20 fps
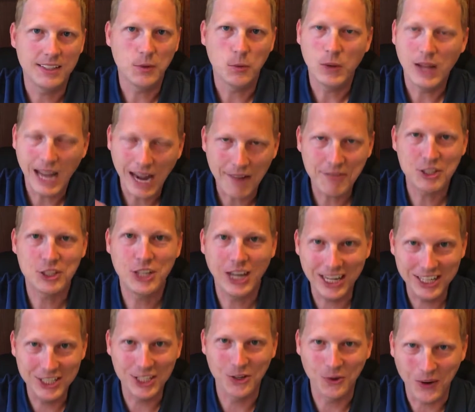we have to
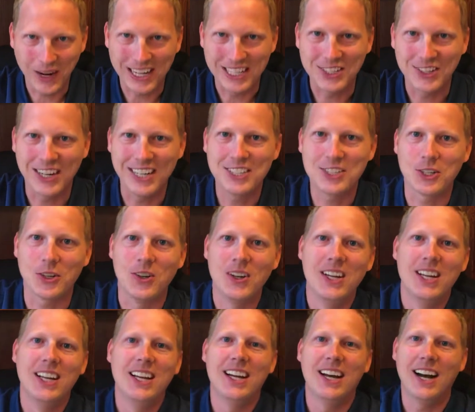change our ways, right? So
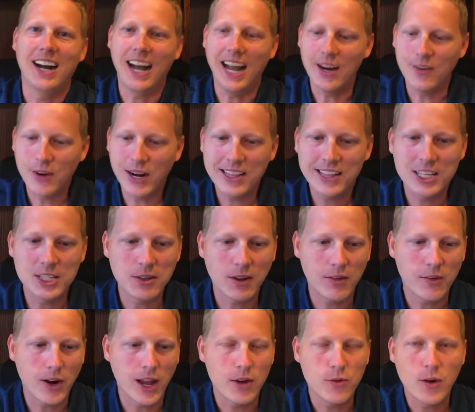I
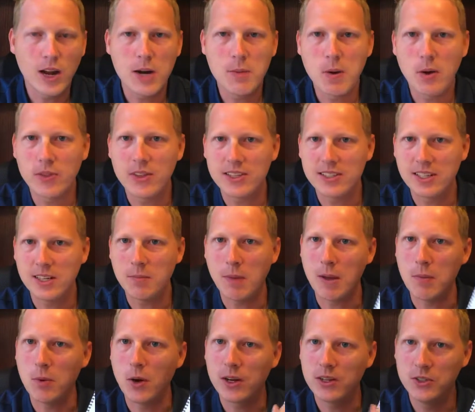read about this in
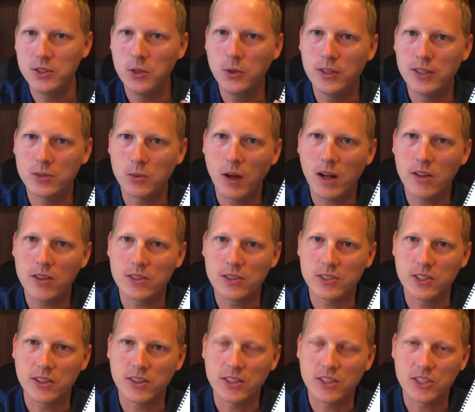my book too as well.
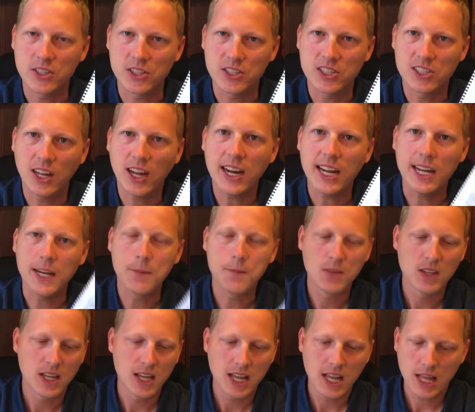There's a study
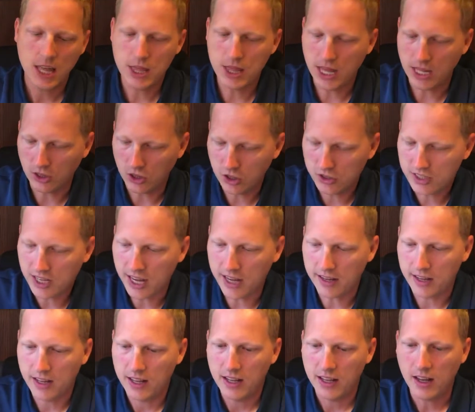that looked
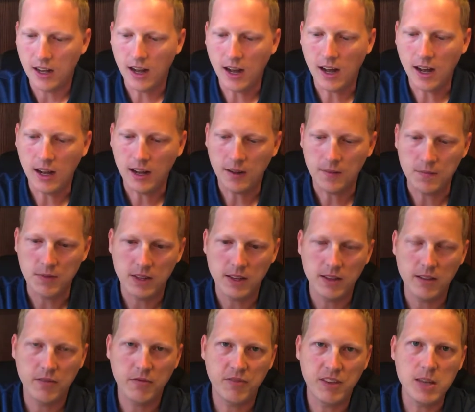at
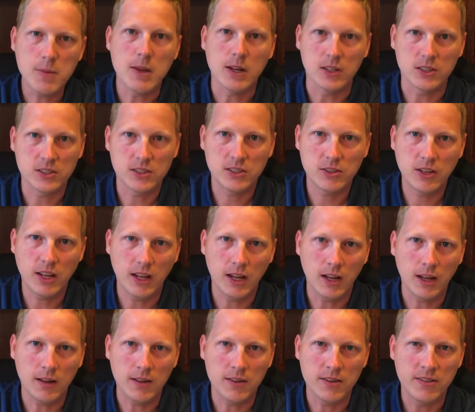females,
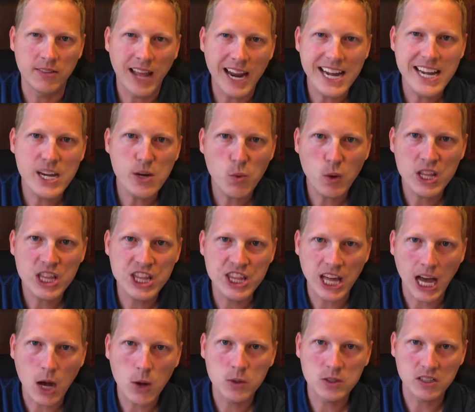
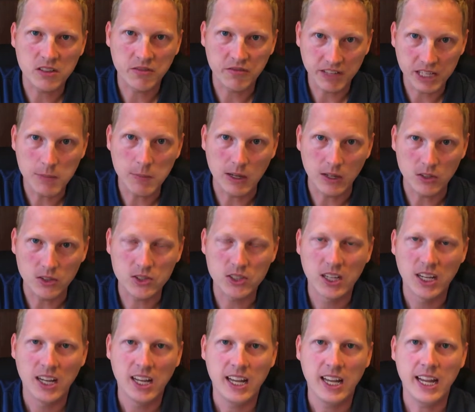91,000 females,
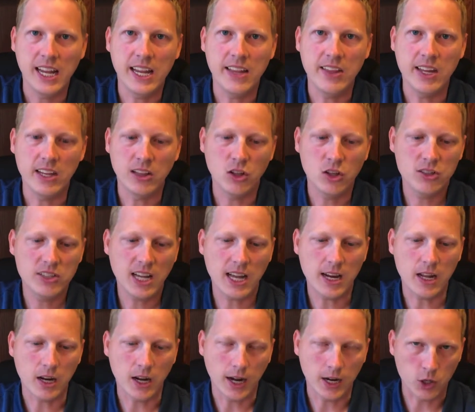and they looked
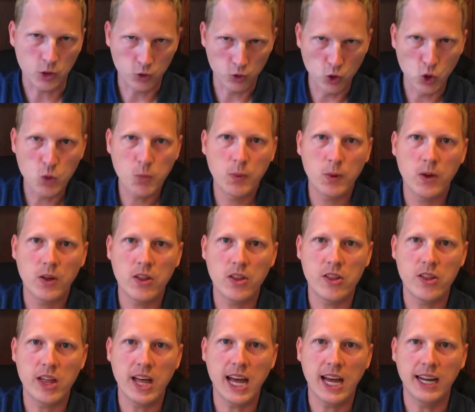at a group
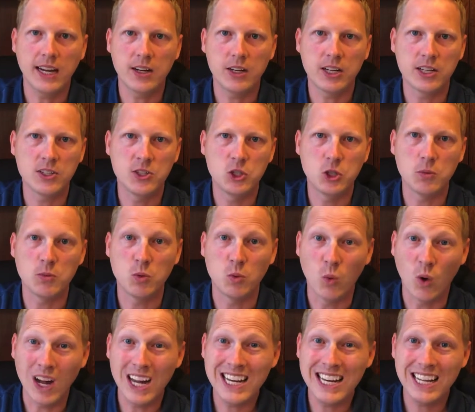that consumed
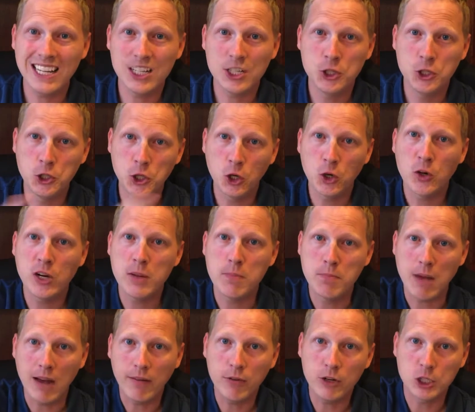1 sugary
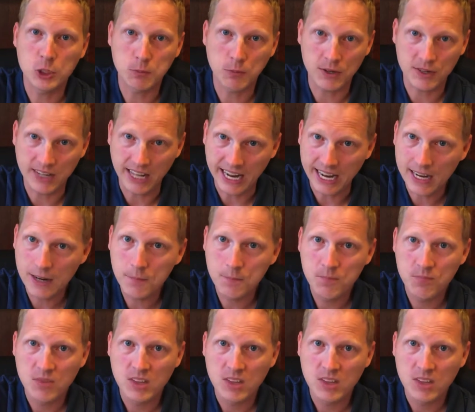beverage per day